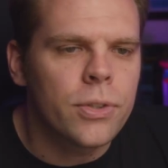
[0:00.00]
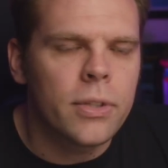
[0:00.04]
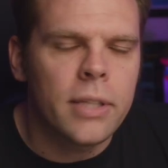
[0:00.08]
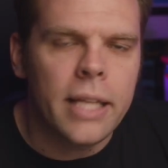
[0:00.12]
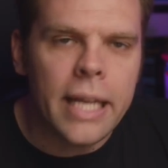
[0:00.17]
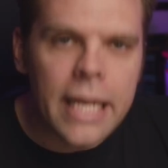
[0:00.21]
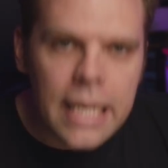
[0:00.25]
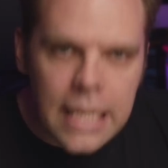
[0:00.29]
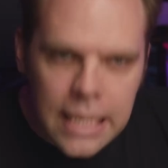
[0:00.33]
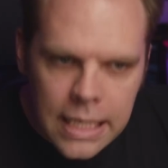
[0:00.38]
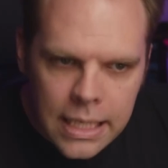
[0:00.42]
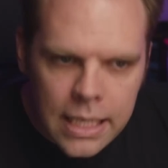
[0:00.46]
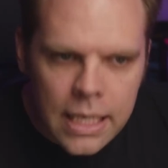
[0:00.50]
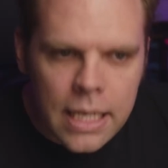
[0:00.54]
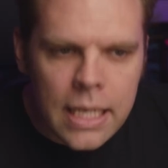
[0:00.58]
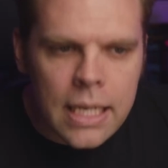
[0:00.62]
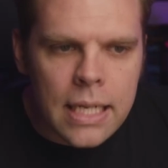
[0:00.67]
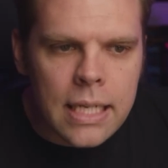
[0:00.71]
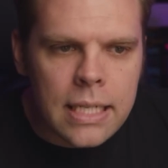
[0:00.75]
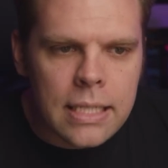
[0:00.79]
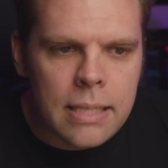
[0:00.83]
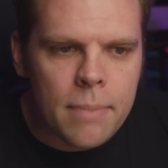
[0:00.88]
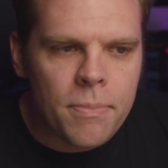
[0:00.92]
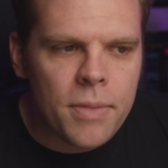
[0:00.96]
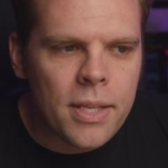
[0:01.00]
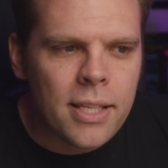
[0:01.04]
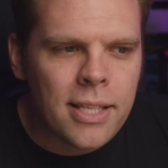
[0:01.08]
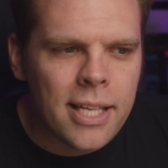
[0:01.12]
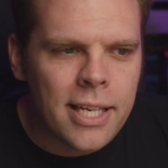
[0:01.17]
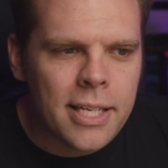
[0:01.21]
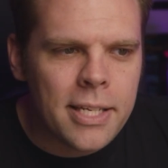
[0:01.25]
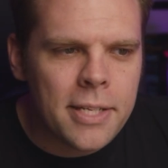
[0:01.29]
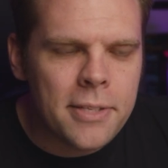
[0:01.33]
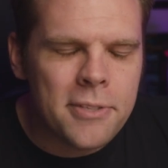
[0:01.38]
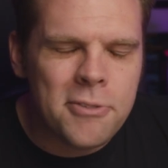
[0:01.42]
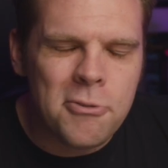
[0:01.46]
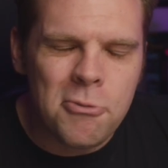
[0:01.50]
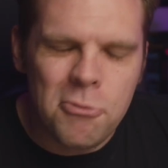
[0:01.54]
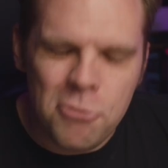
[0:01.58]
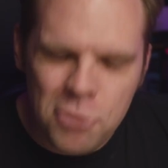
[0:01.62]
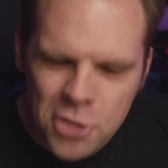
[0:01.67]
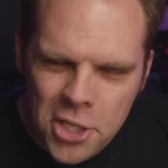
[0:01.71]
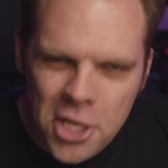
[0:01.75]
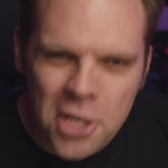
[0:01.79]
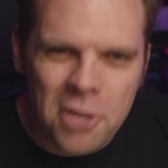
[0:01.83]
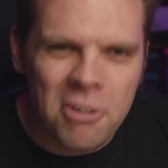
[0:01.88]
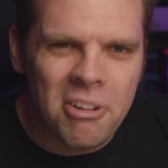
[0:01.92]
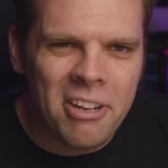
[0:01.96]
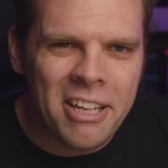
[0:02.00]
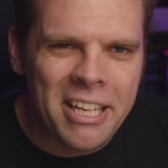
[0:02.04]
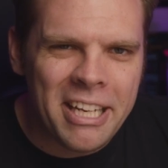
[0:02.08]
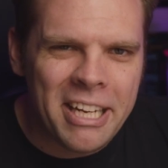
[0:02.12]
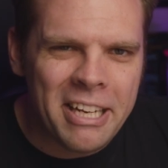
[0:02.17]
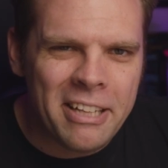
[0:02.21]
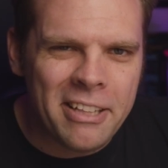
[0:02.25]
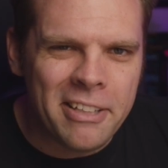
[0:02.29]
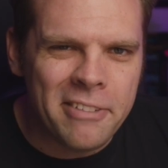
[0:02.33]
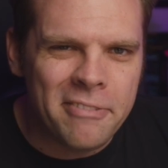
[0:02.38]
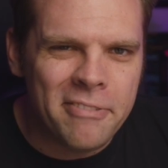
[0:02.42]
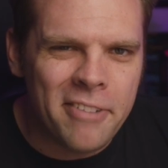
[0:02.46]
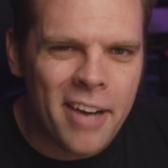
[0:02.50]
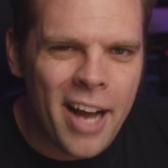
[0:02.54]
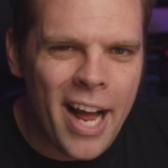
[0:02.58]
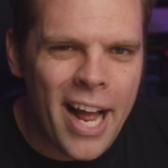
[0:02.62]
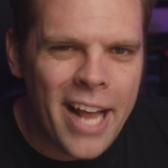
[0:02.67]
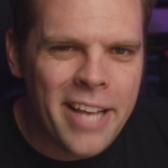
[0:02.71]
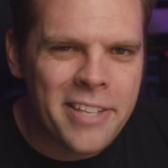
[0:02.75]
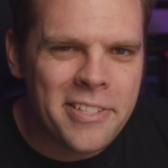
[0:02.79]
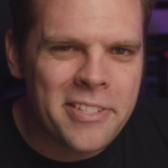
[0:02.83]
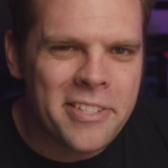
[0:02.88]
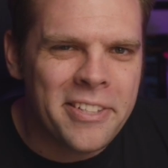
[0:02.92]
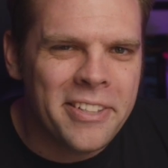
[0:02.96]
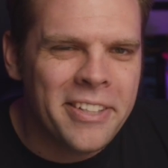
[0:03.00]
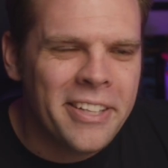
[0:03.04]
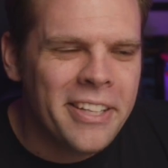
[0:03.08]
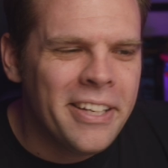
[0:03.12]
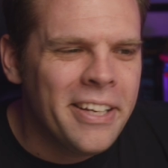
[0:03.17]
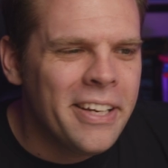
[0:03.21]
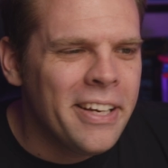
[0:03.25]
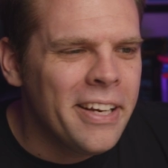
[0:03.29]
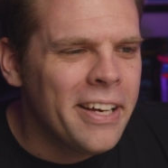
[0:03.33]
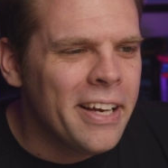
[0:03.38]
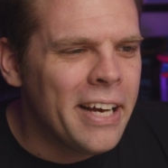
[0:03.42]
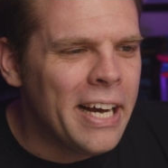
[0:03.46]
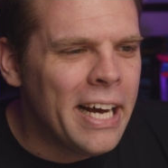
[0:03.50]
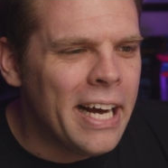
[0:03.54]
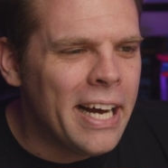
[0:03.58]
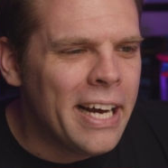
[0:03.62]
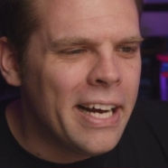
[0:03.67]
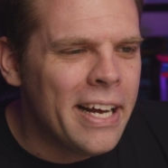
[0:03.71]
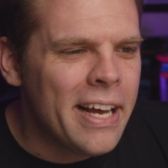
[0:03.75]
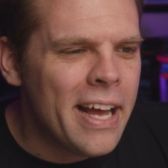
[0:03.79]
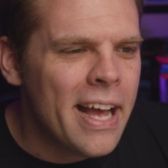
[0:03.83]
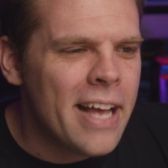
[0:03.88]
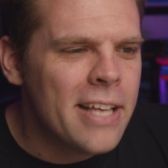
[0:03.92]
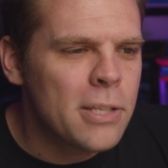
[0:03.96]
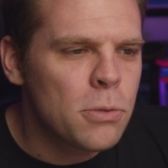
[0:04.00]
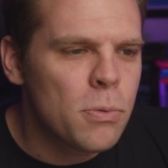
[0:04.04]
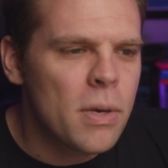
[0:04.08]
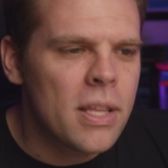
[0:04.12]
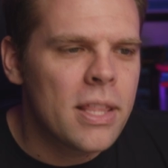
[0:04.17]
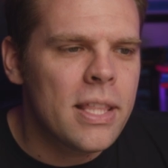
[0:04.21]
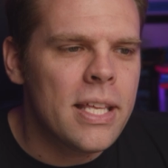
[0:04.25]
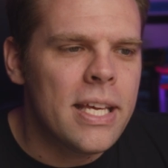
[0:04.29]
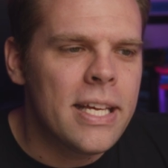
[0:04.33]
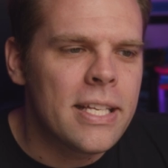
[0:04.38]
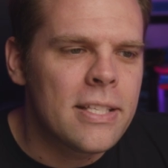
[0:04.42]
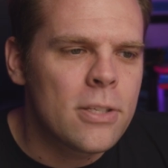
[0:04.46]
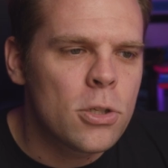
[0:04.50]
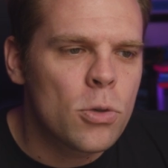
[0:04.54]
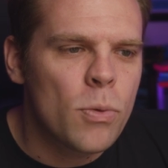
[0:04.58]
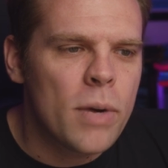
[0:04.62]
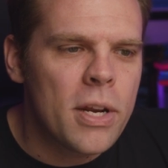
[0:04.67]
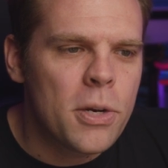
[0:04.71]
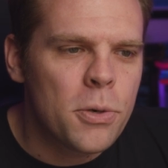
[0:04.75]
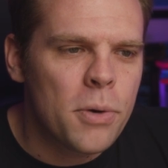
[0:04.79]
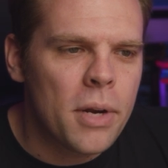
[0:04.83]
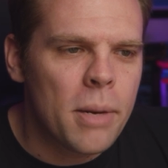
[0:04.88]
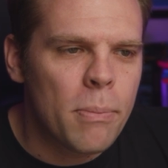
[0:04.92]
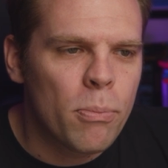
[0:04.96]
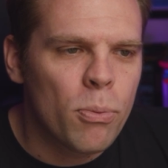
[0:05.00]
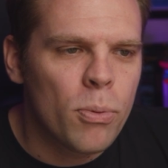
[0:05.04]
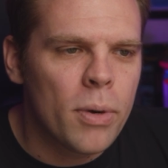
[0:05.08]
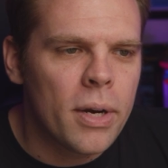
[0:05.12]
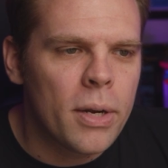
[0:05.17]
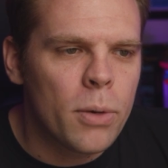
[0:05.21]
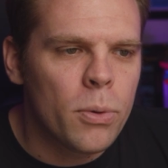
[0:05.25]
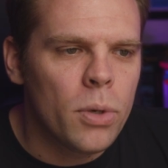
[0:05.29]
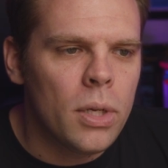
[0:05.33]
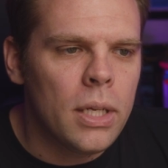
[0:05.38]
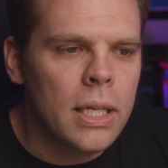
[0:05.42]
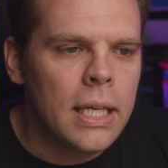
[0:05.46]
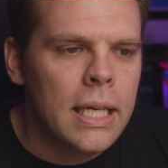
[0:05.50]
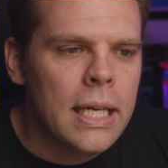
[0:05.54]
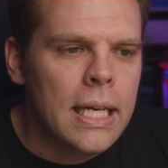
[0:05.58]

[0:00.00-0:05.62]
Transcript: Lake, something that is generally ill-advised. As with its 2020 prequel,